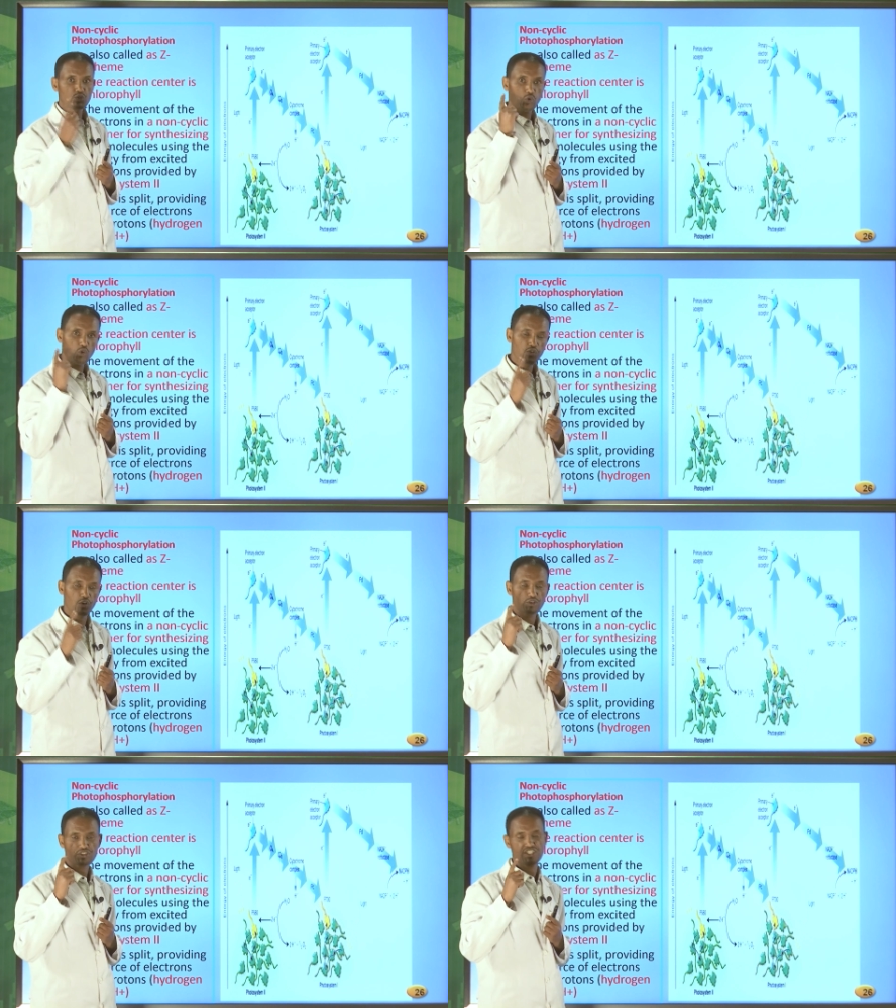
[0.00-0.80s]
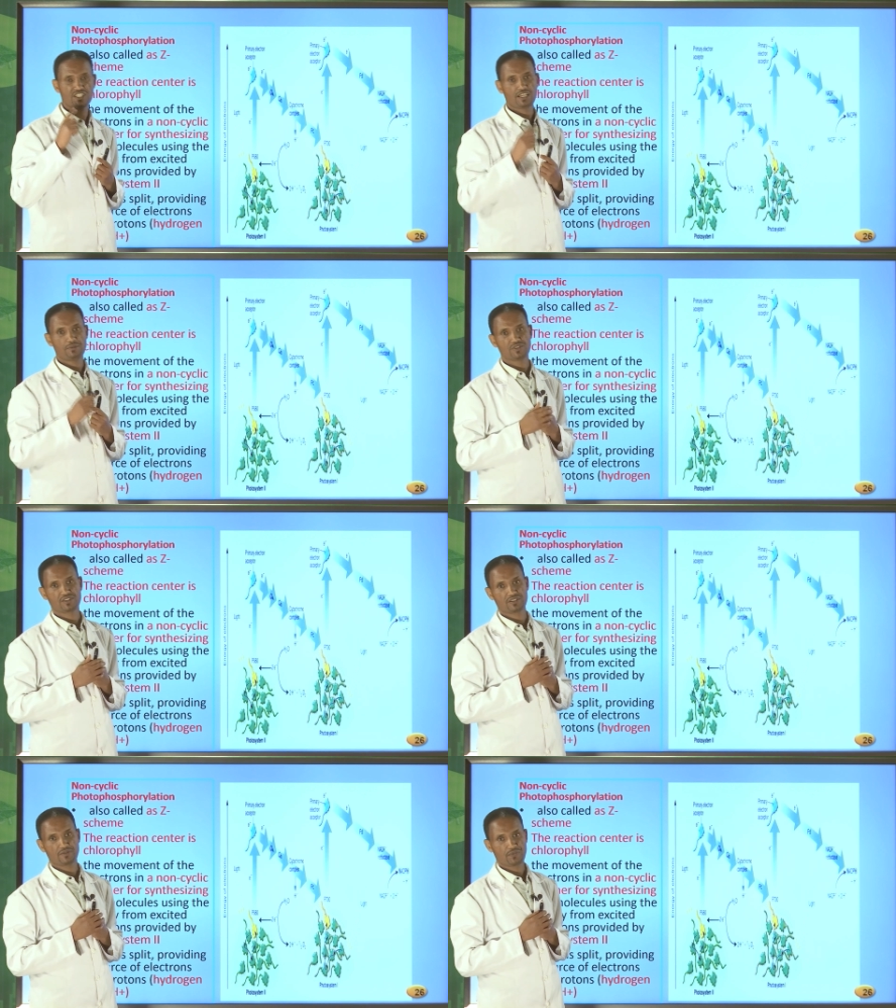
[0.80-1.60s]
two
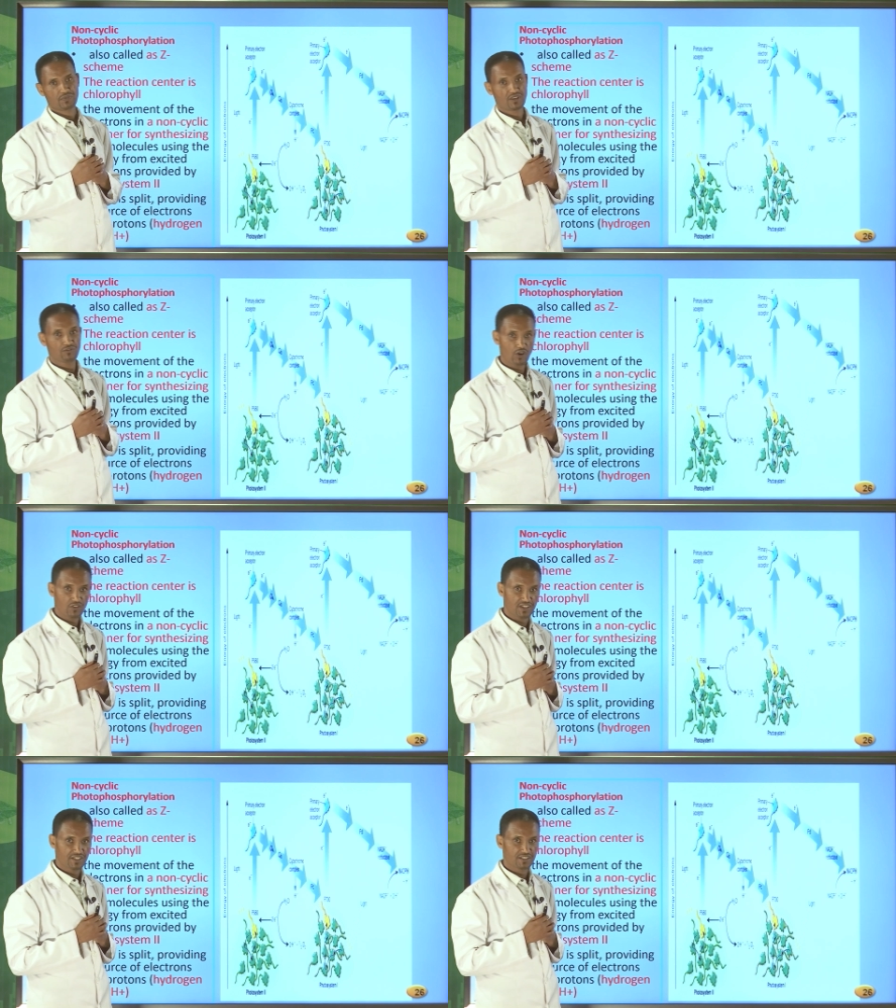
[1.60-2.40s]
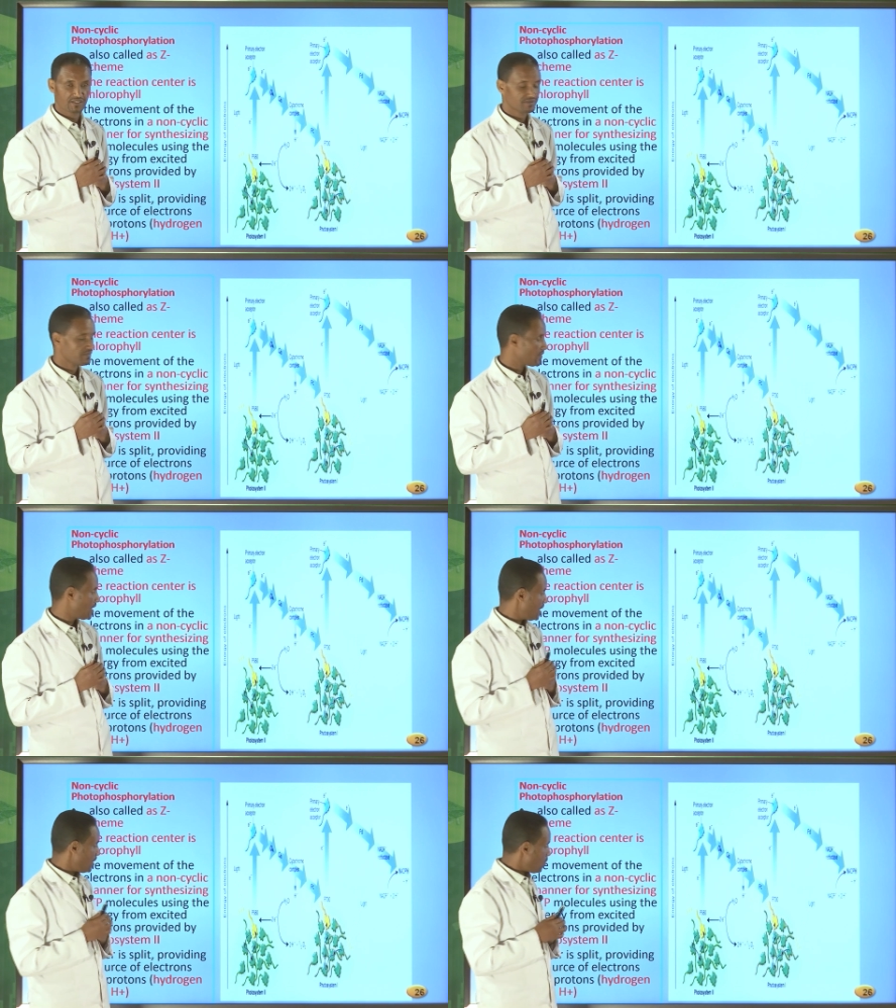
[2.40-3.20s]
photosystems involved.
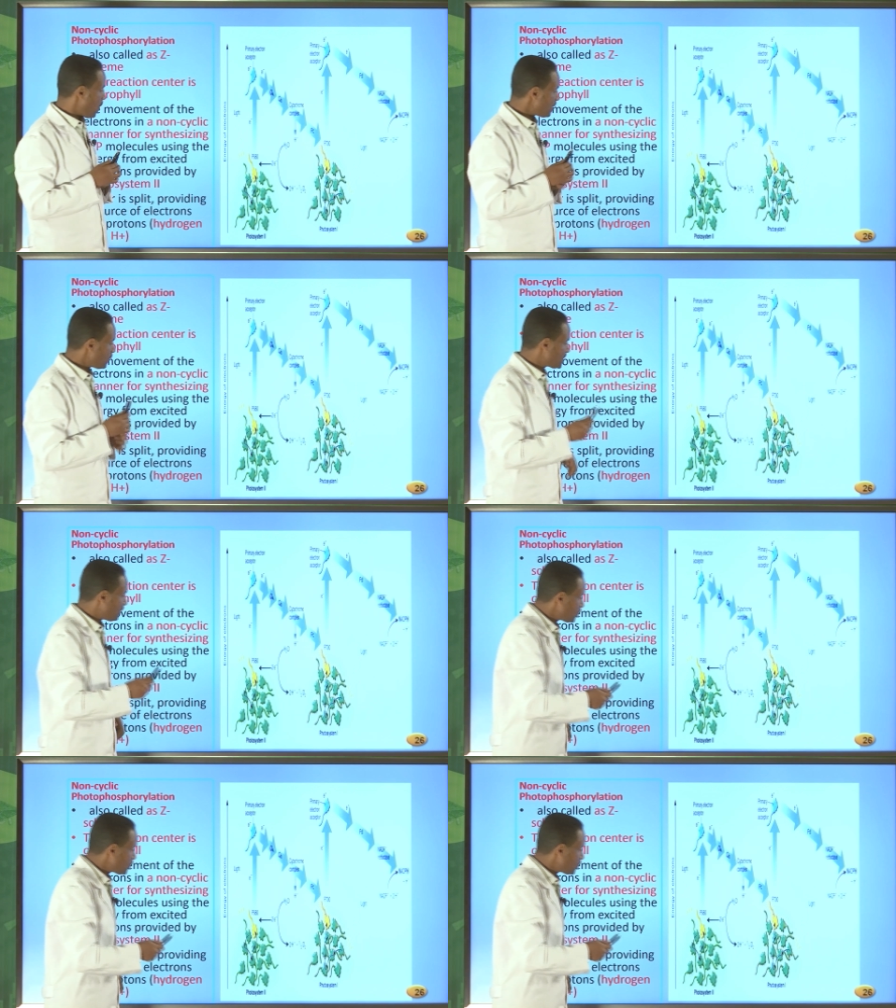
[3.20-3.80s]
One of the